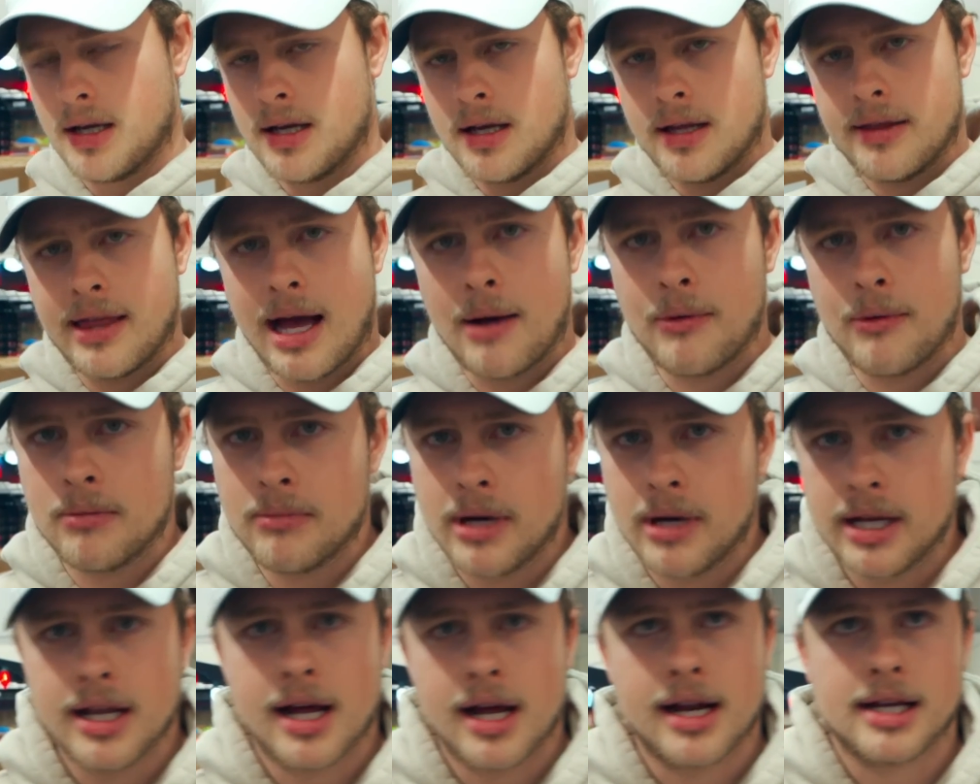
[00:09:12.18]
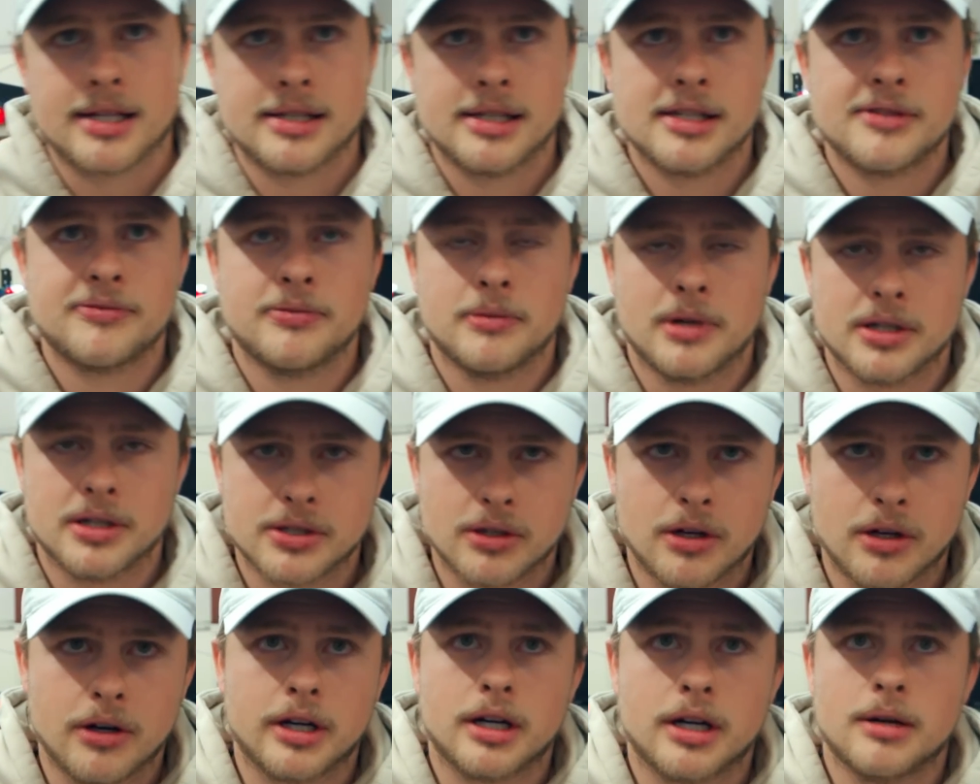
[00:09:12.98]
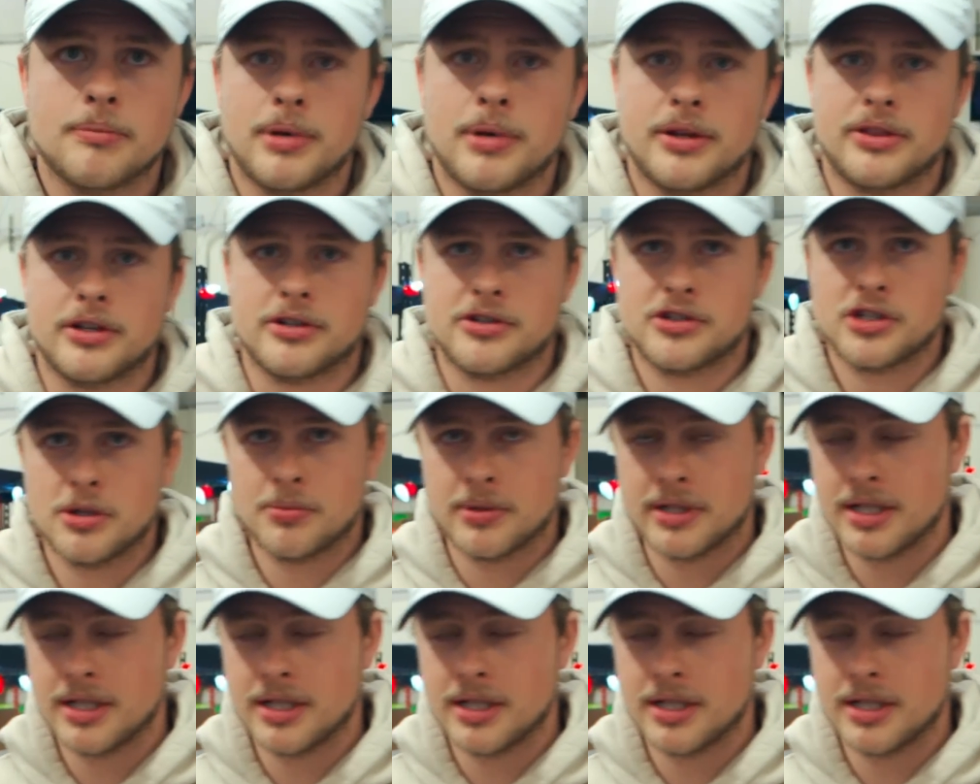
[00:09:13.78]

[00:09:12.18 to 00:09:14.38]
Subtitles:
That one might not exist for much longer, but they're super